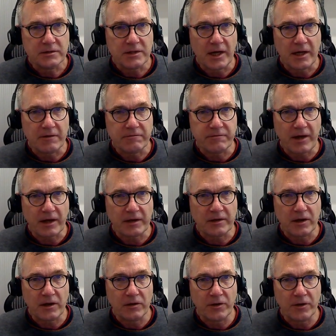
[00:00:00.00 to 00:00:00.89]
sad
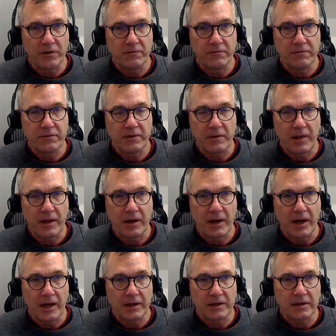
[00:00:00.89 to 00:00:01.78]
fact that a lot of
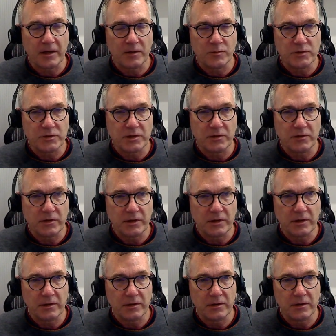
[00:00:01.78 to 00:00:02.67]
outcomes in
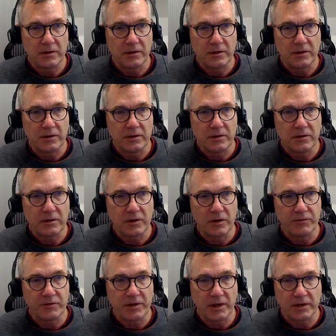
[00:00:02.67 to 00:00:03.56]
the
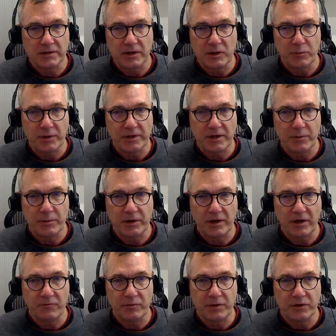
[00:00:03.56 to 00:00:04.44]
COVID-19
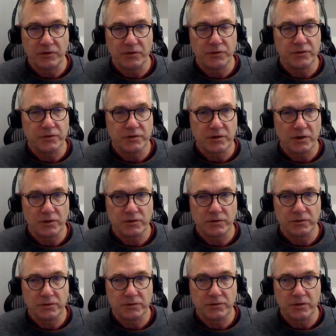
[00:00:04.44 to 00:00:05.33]
pandemic have been due to
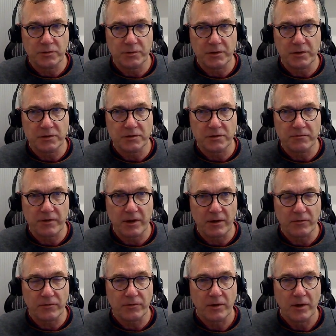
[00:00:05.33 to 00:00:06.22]
social determinants of
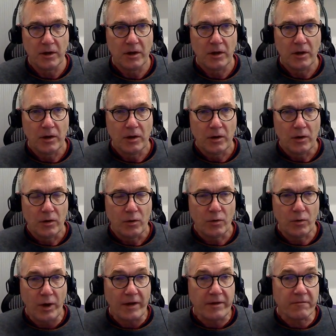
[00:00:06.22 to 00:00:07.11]
health
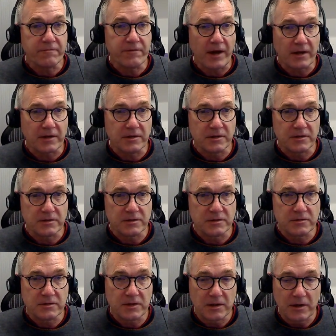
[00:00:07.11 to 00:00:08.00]
or other
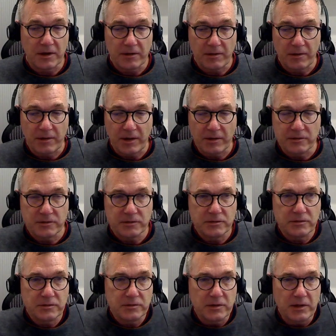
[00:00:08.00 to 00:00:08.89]
factors, and
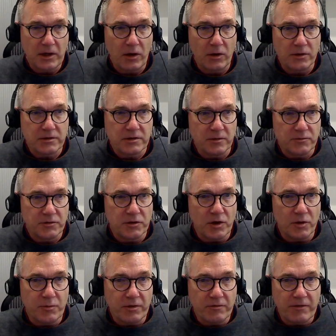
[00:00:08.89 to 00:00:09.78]
there are some
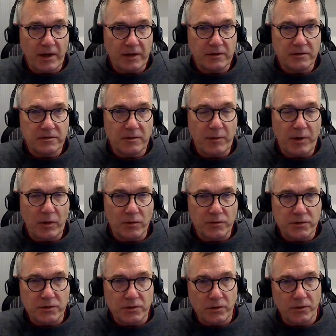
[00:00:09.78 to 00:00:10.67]
genomic factors that may
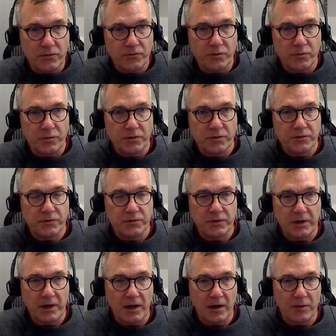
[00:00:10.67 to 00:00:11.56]
also contribute
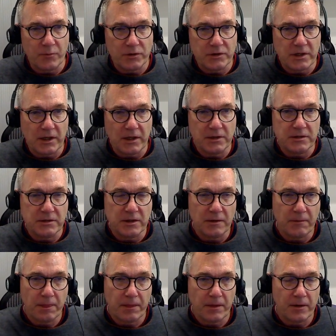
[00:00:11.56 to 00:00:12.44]
to the high
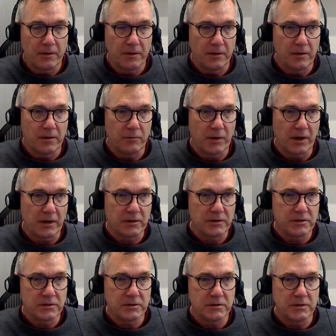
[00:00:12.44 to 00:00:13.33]
mortality
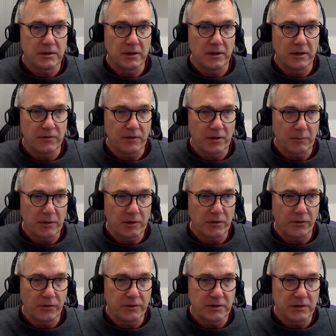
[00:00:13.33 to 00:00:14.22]
amongst ethnic
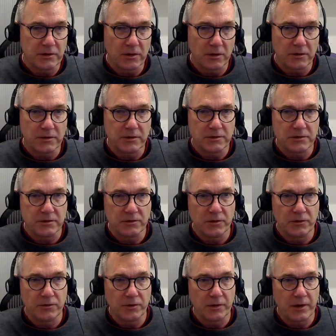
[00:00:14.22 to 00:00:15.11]
minority doctors in
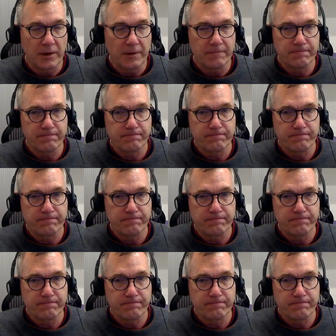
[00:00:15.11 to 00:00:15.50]
the UK.